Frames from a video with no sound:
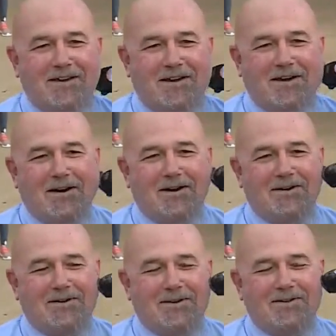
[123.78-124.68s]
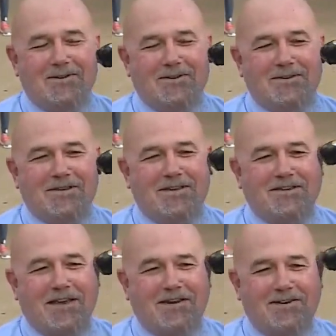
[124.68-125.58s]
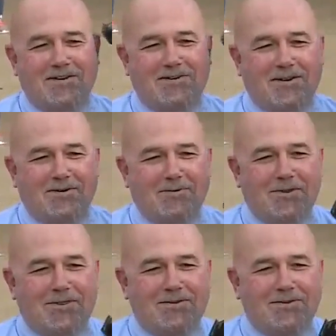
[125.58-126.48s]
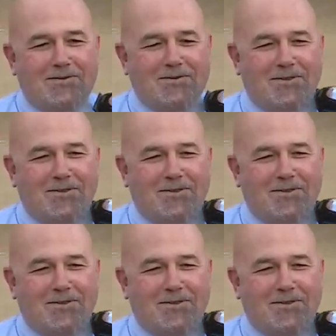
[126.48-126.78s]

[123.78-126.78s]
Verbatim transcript: uh, and just excited to share it with the,